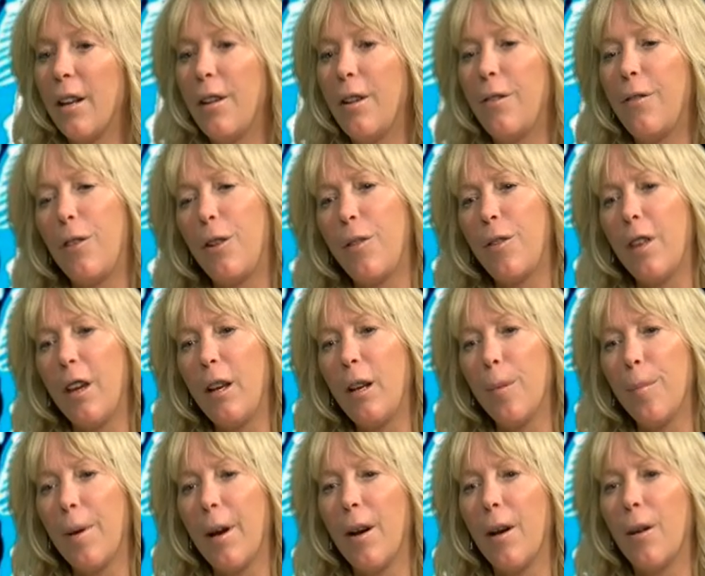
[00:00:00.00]
And if you think
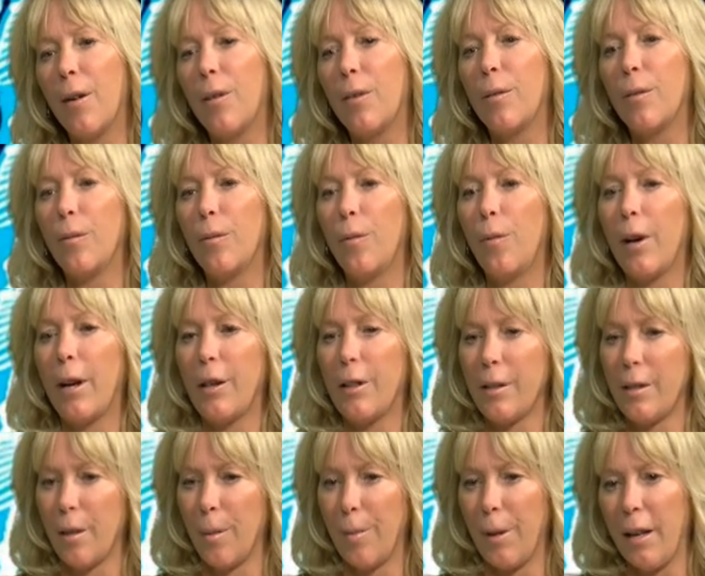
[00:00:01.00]
about where does
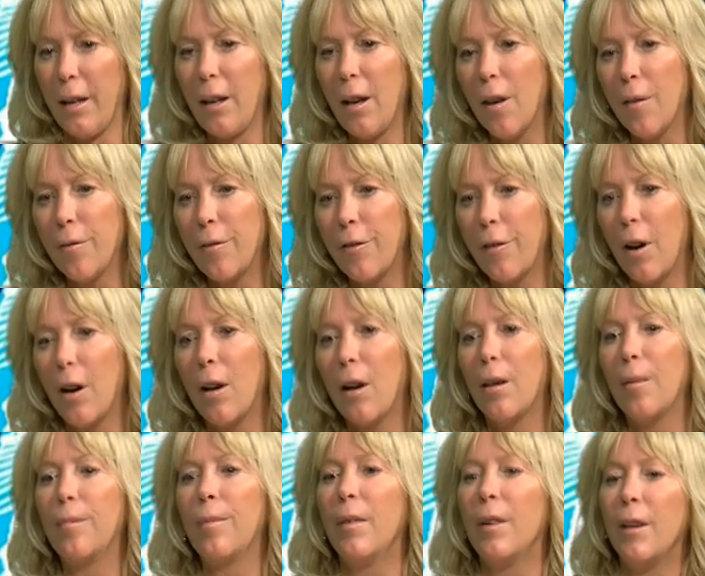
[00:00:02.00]
somebody come
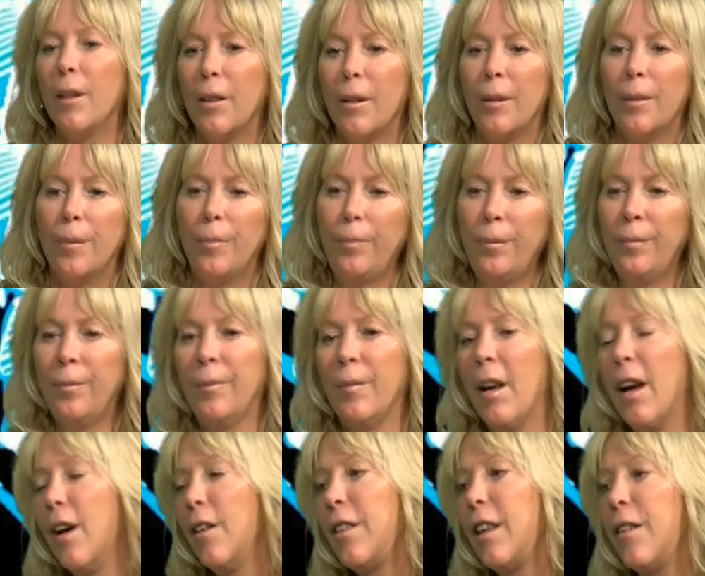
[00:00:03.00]
from,
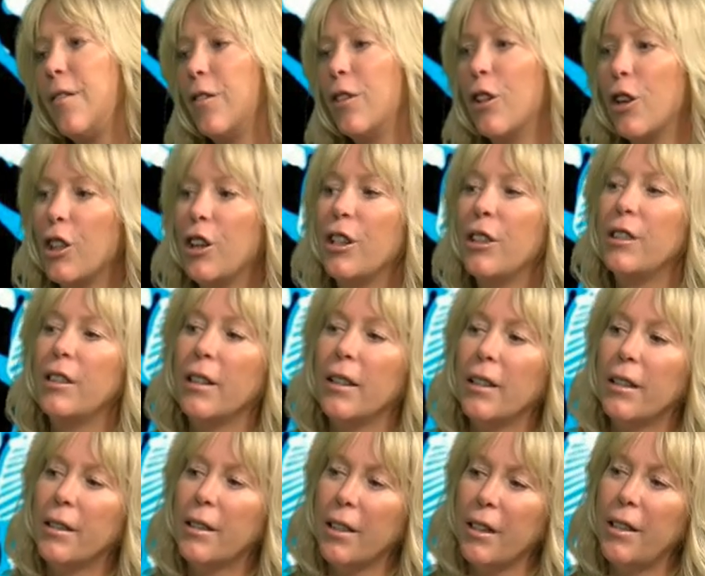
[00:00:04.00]
how they've learned
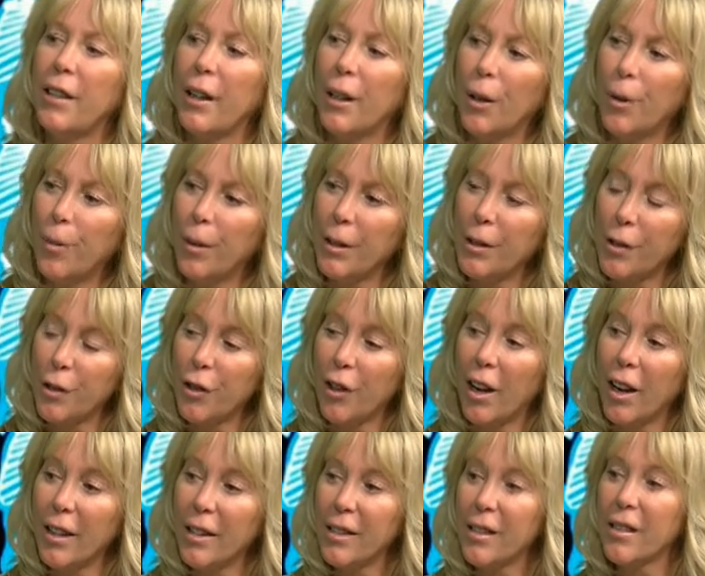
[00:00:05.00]
to deal with
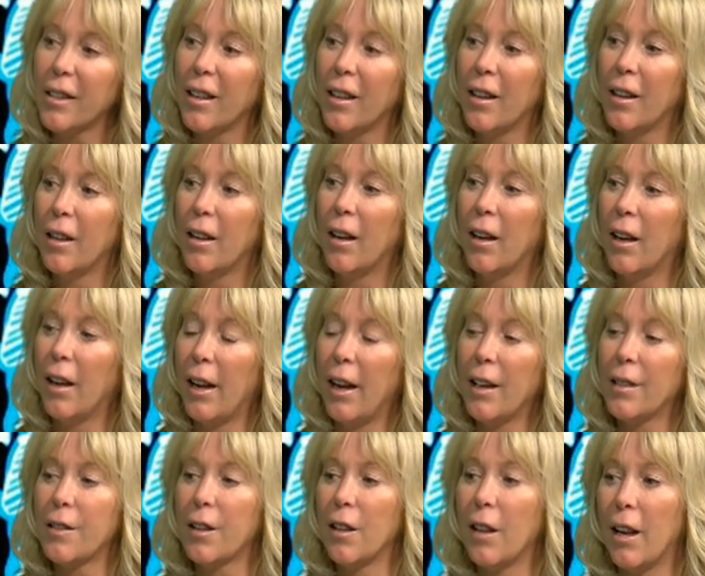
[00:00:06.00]
stress, uh,
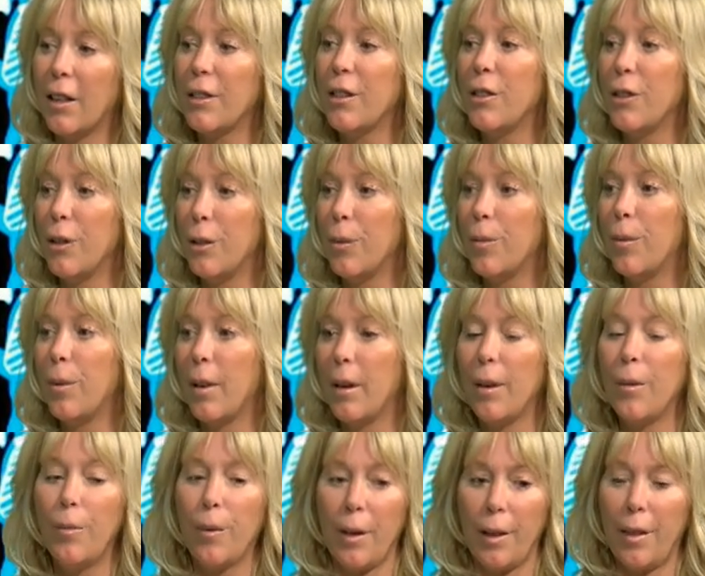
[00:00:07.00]
has a lot to do w
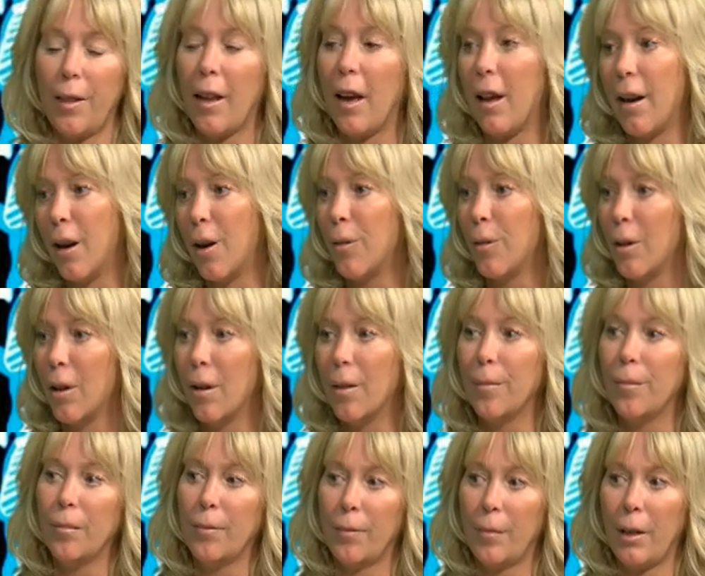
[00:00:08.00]
with that
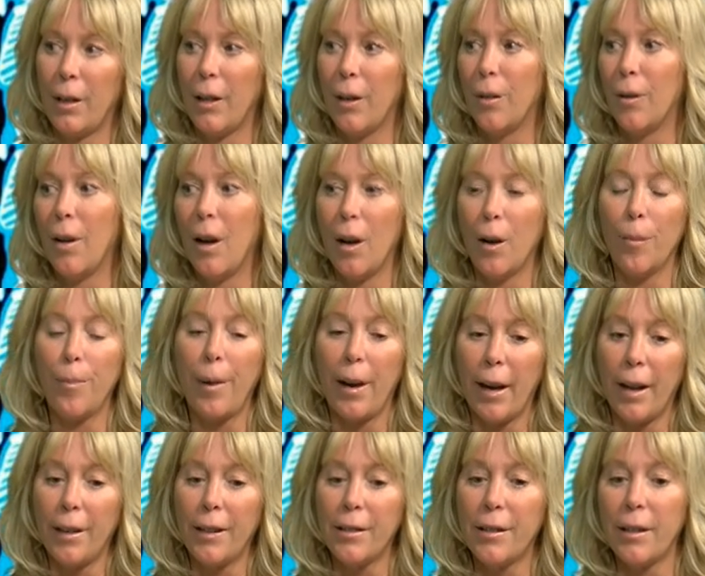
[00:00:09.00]
outcome. You know, how
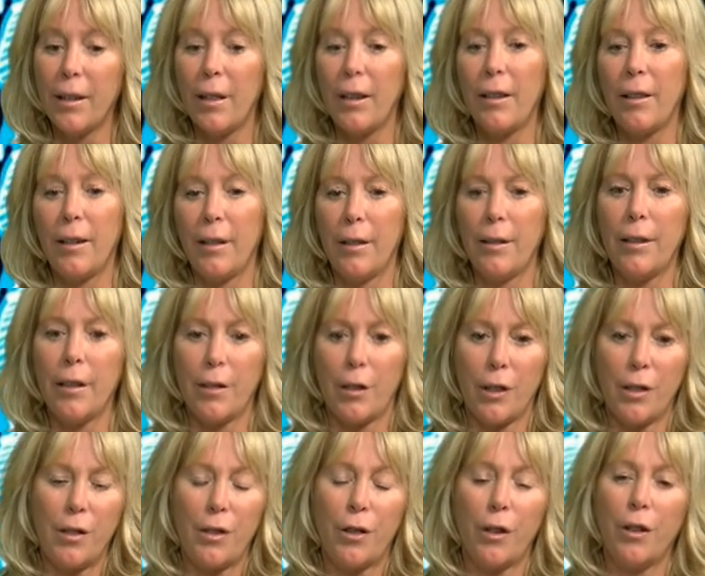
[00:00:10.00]
bad is it? Does
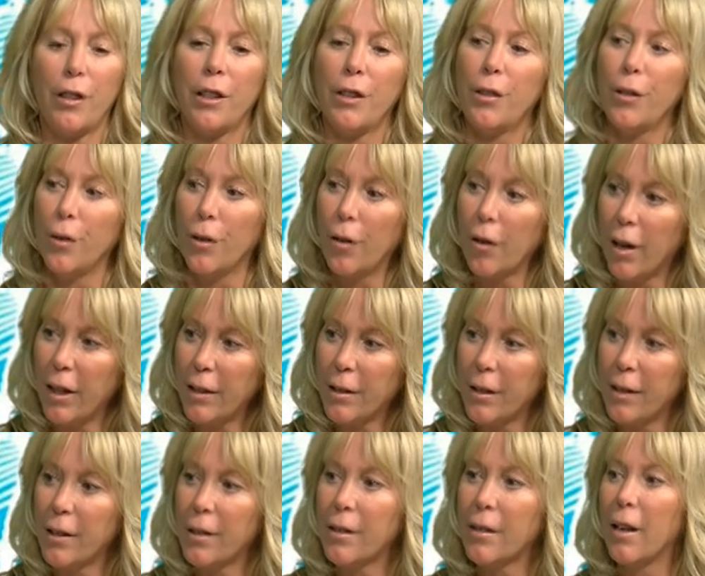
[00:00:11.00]
this turn into a
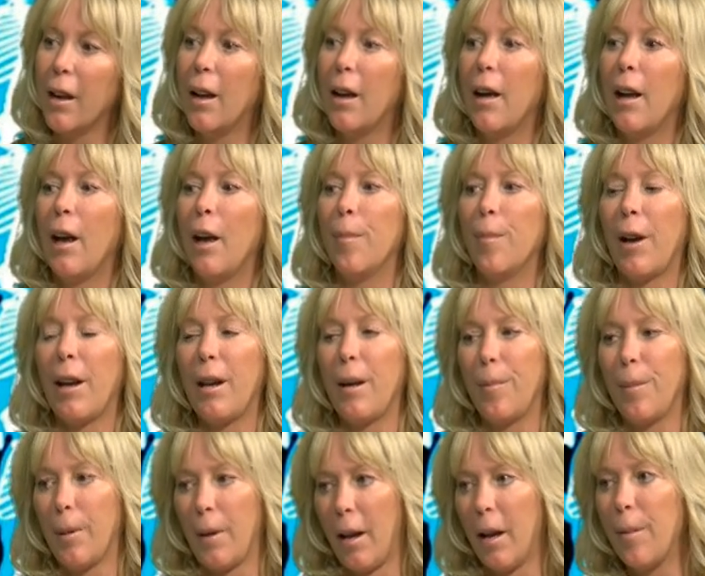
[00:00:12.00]
crisis? Am I
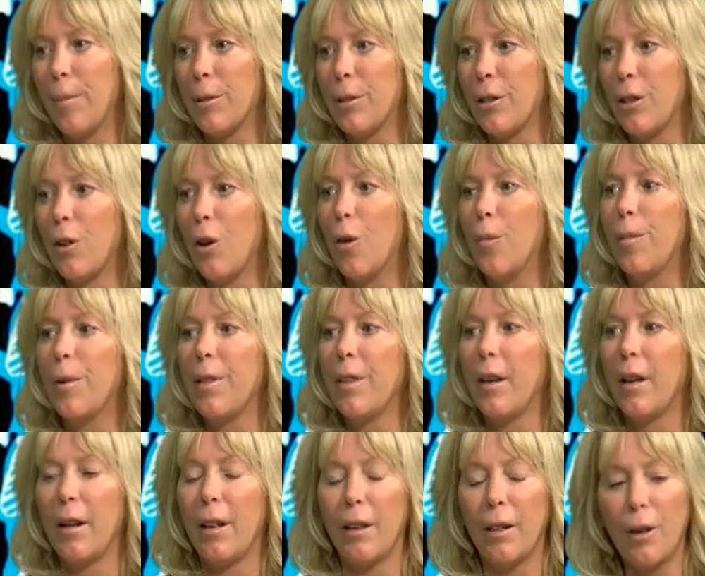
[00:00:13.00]
ab able to cope with
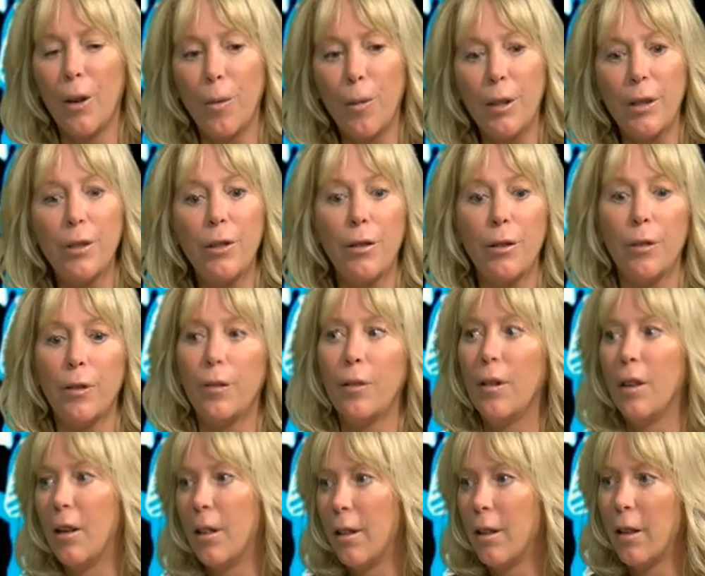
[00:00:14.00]
it and go into
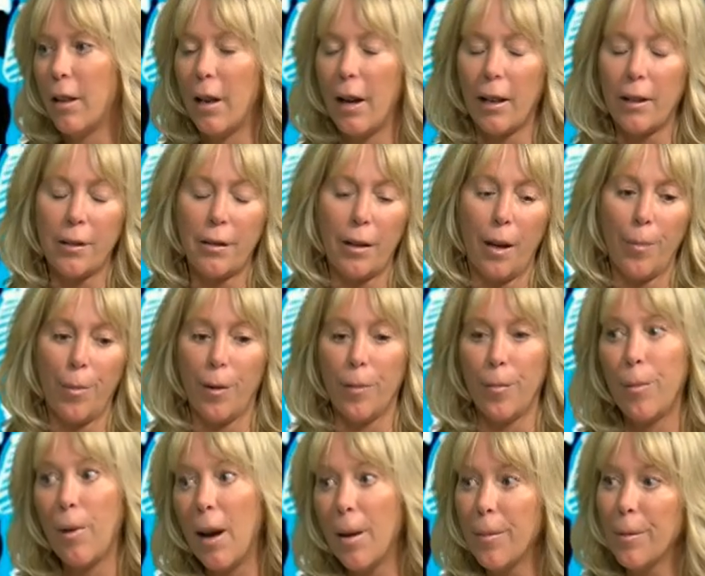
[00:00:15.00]
the next step of
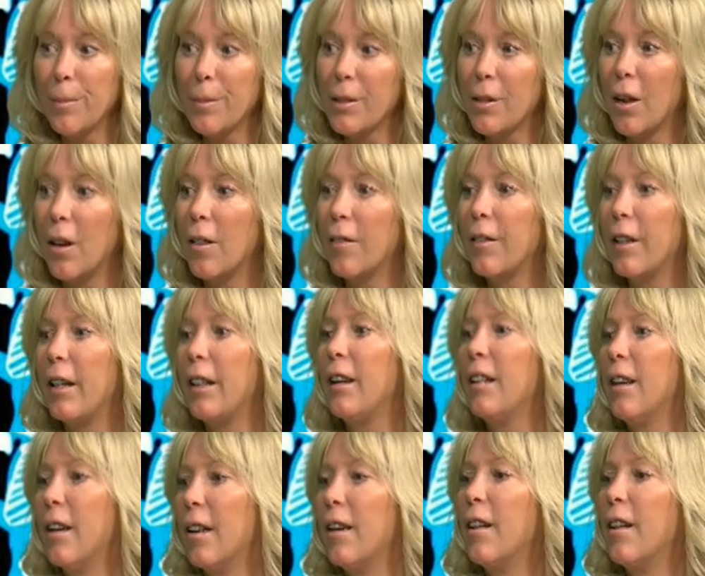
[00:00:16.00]
problem solving?